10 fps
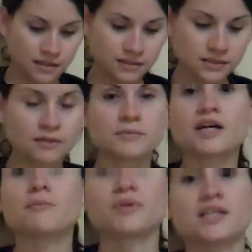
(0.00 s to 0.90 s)
Some
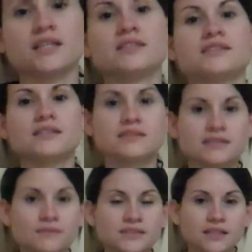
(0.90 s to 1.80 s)

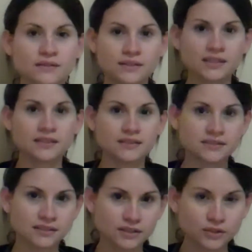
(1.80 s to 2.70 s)
complications of
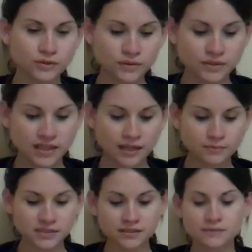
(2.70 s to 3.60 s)
cellulitis include
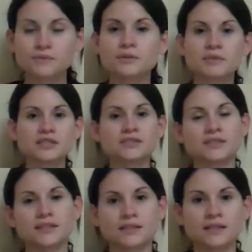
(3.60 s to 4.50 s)
abscess
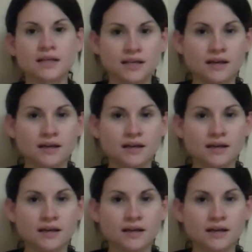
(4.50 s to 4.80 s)
formation.